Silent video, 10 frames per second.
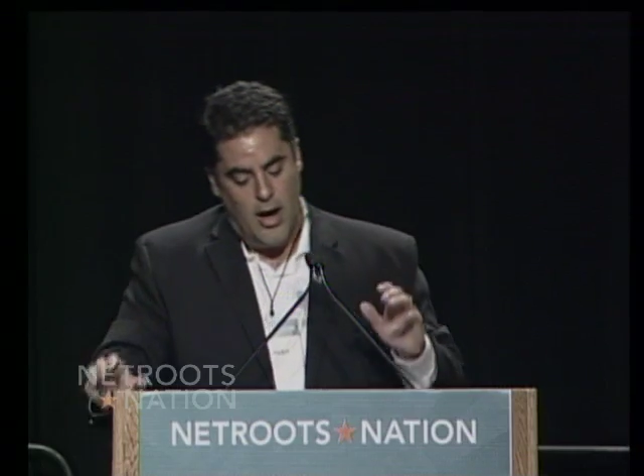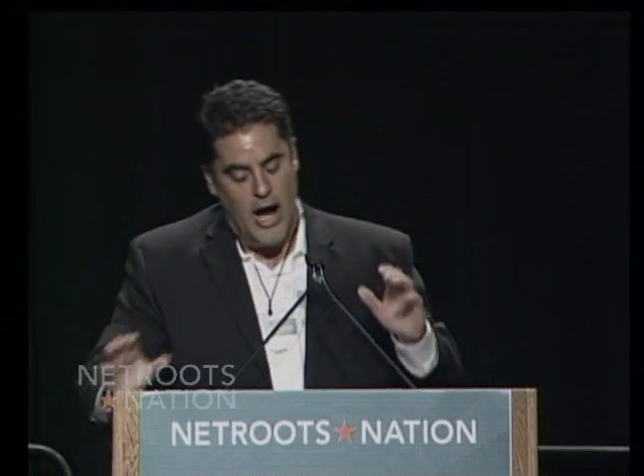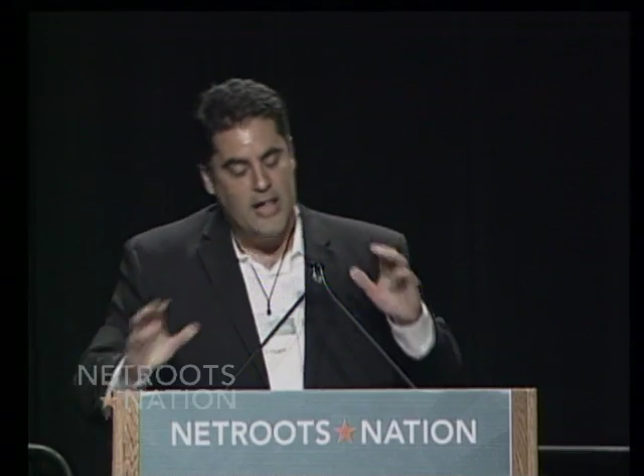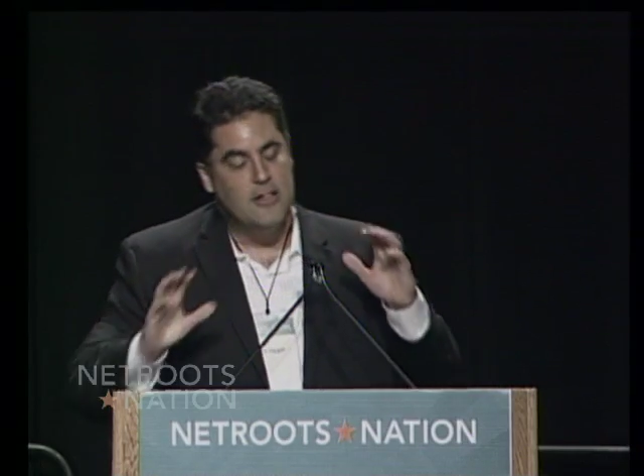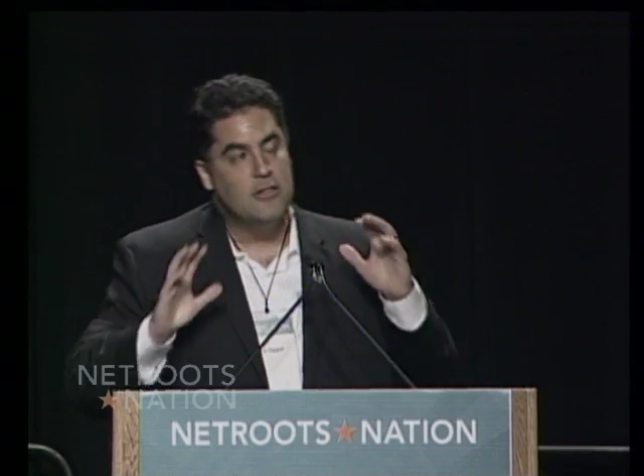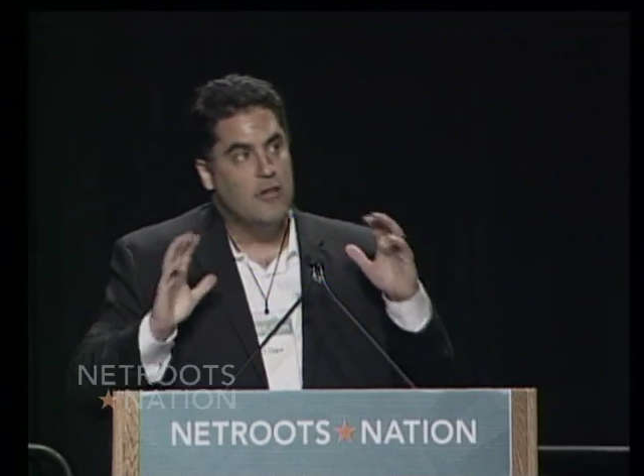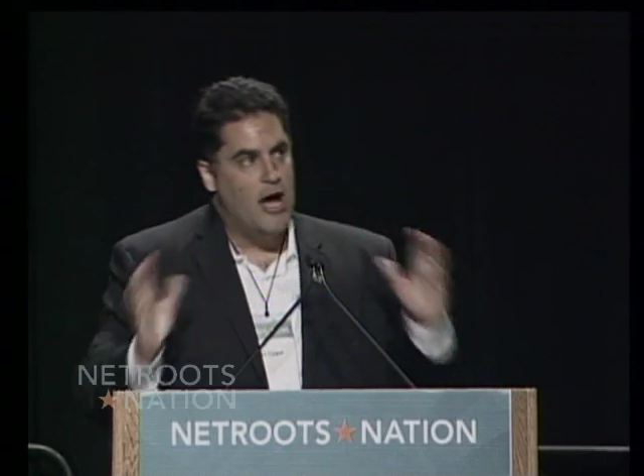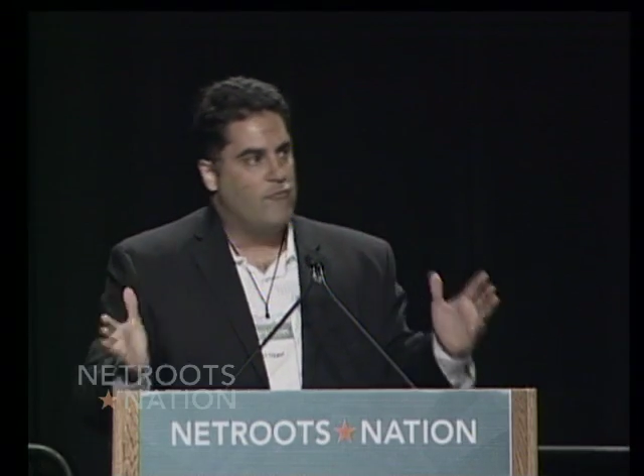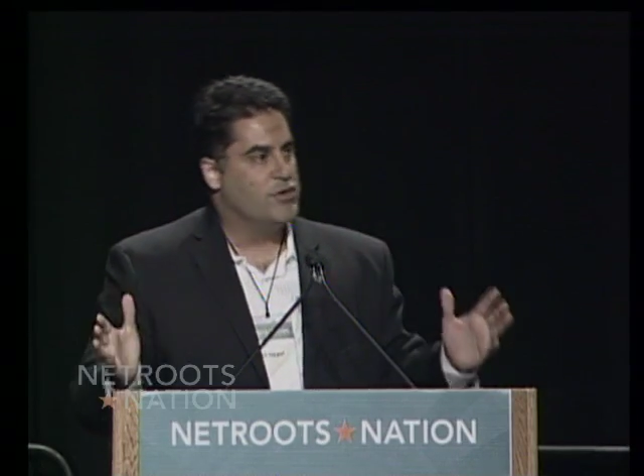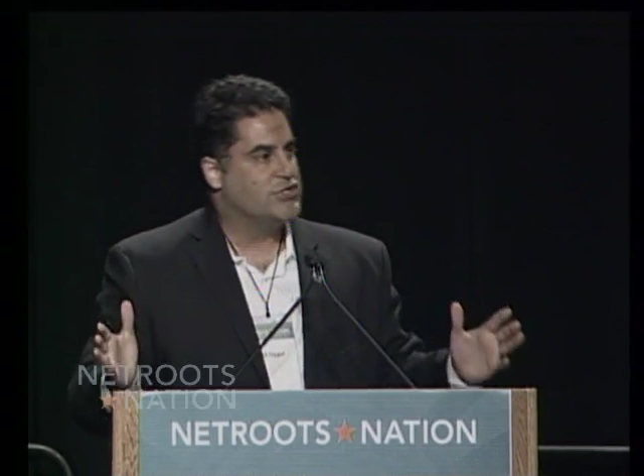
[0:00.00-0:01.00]
I
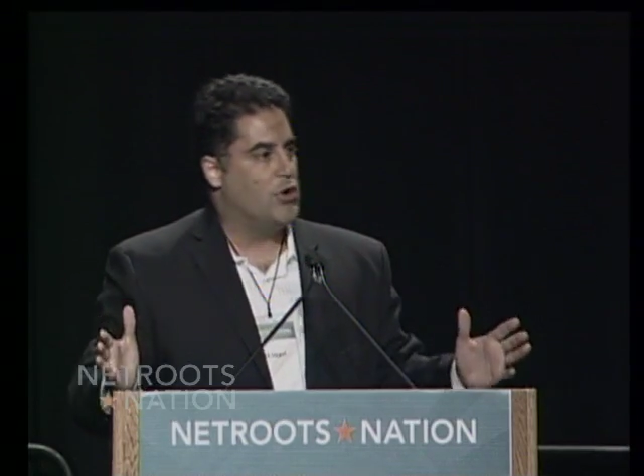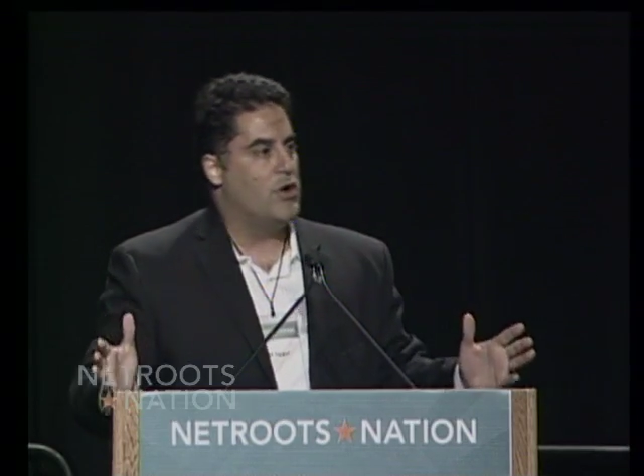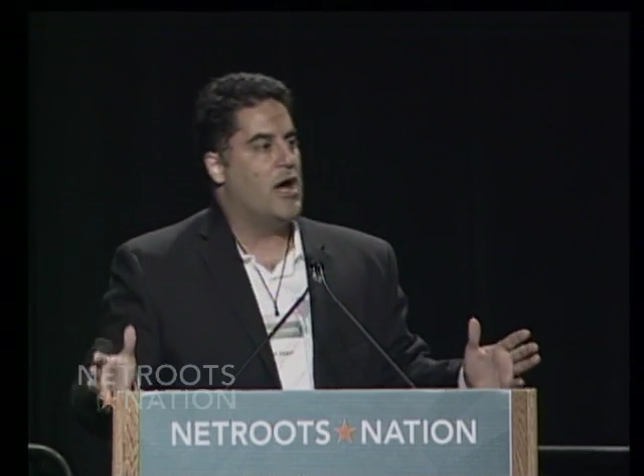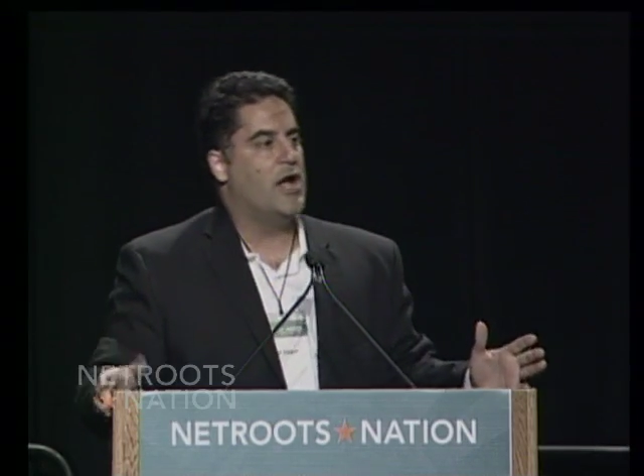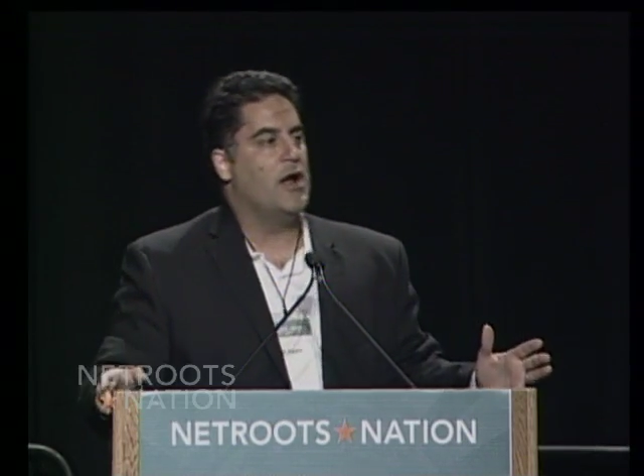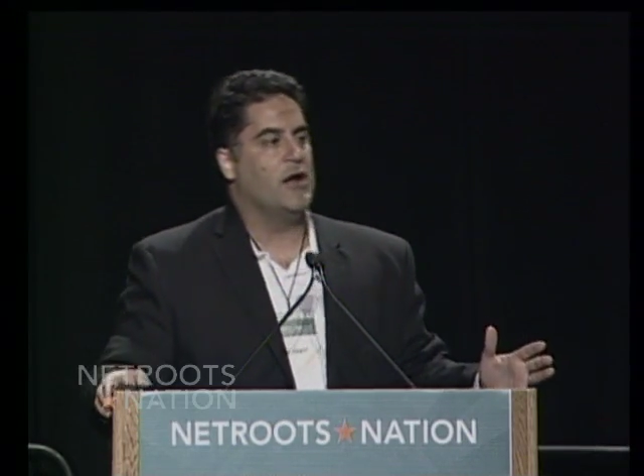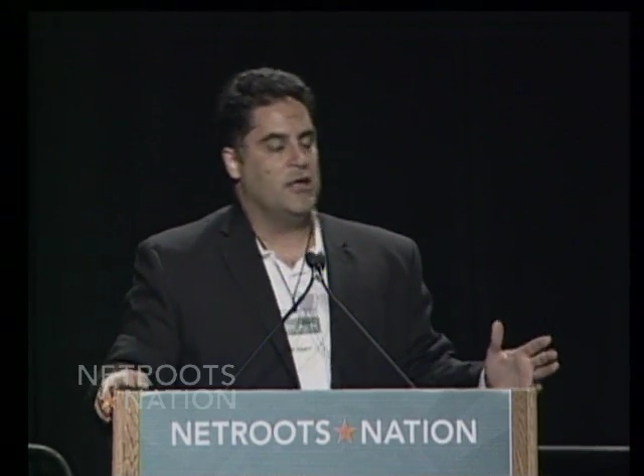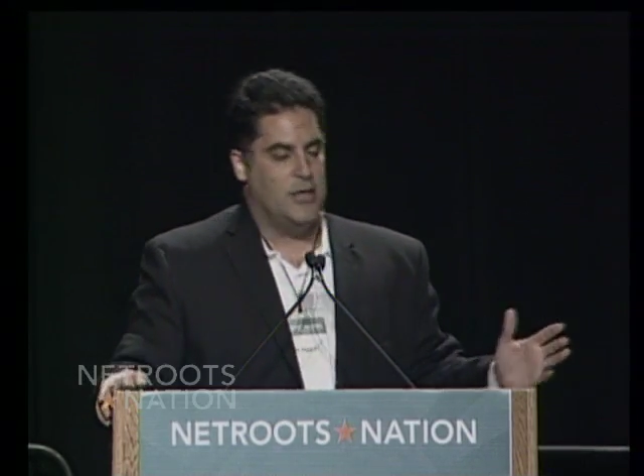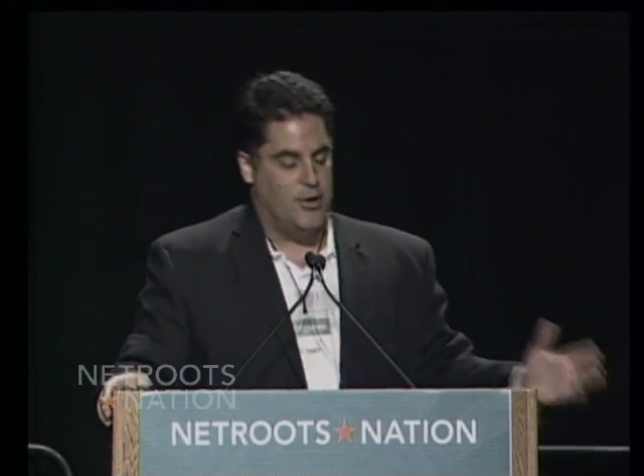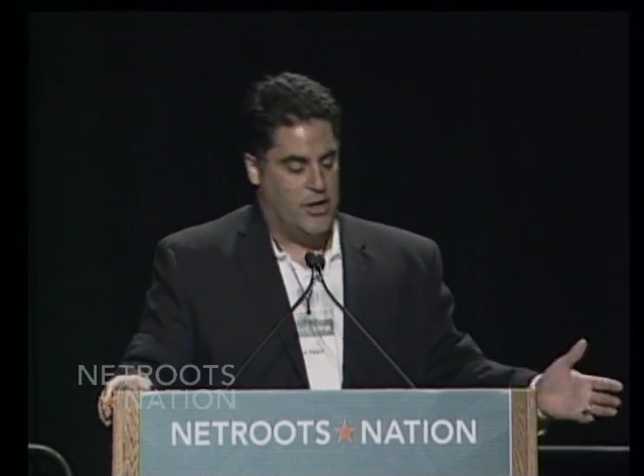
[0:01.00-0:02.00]
love what's going on
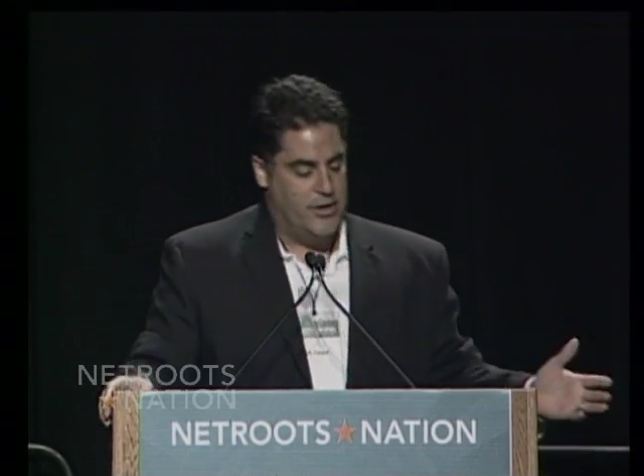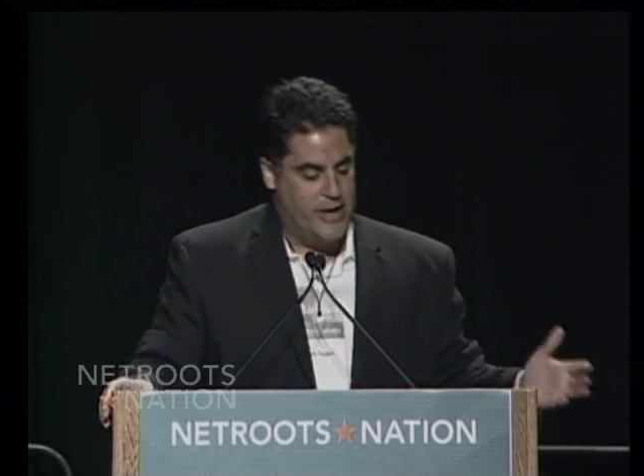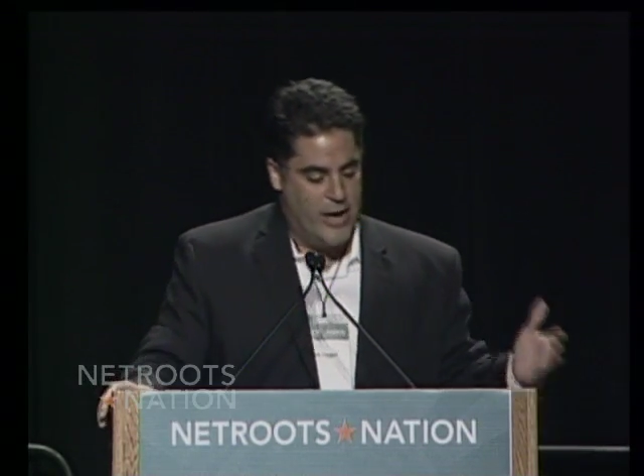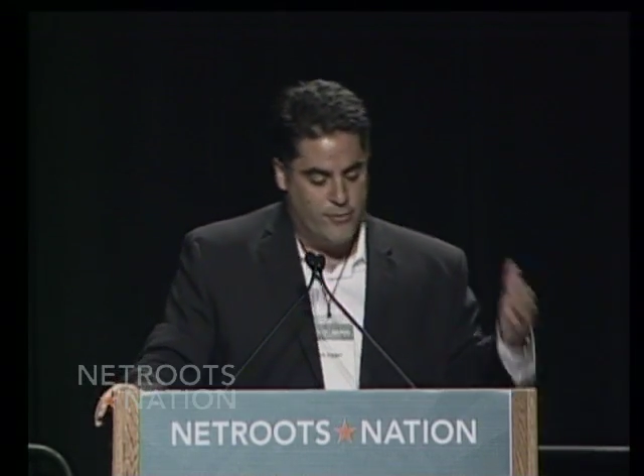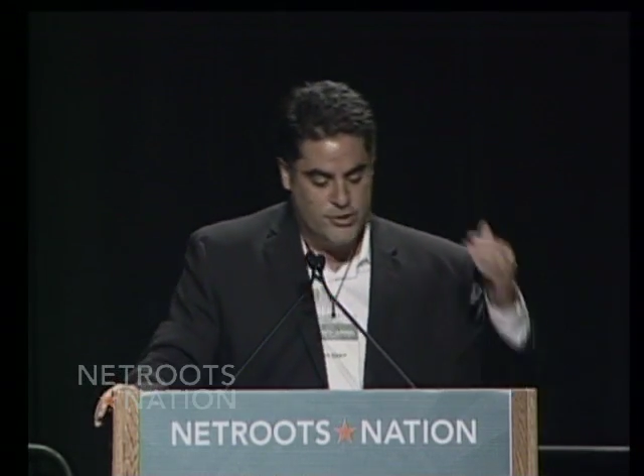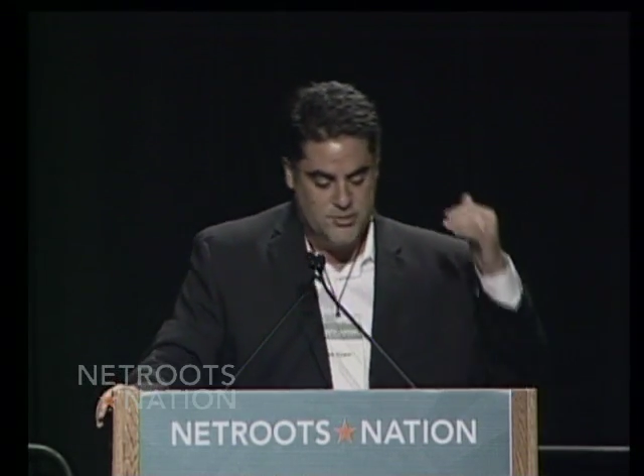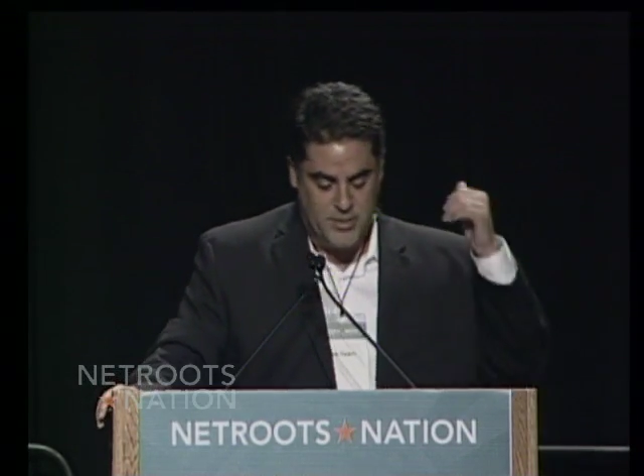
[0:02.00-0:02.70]
here at Netroots